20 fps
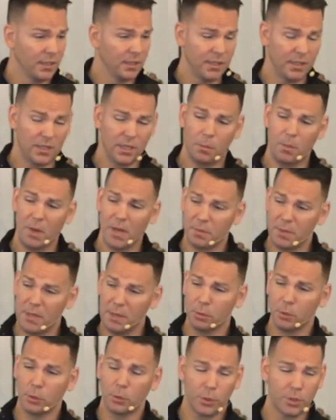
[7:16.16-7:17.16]
about
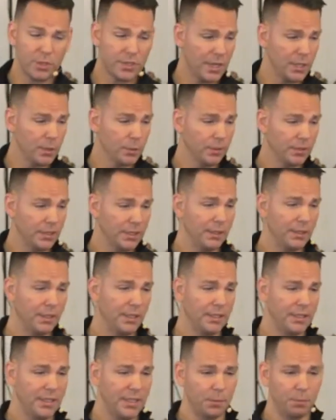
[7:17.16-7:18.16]
people who are genuinely
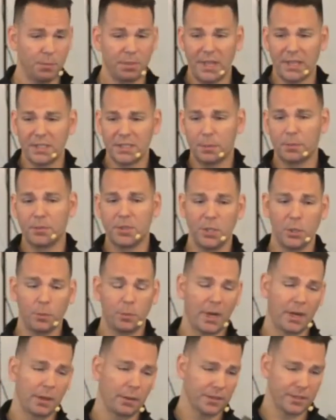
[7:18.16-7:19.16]
in need. But that's up to you,
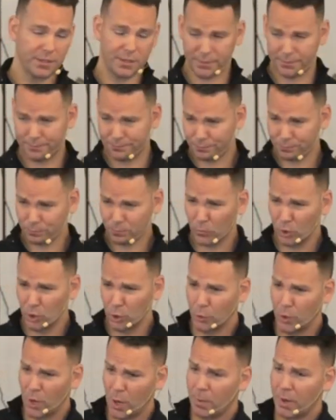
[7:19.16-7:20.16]
parents,
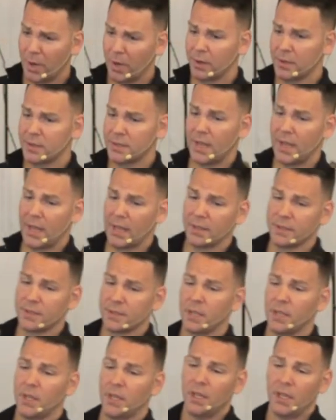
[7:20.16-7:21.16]
grandparents, aunts,
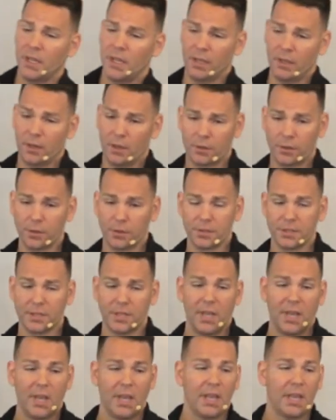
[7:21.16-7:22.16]
and uncles.
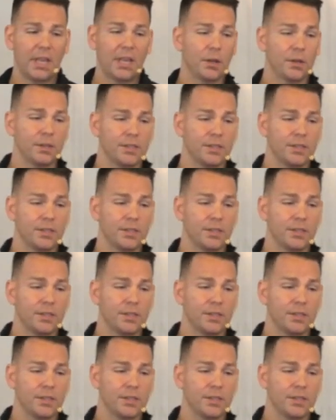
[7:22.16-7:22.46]
Here's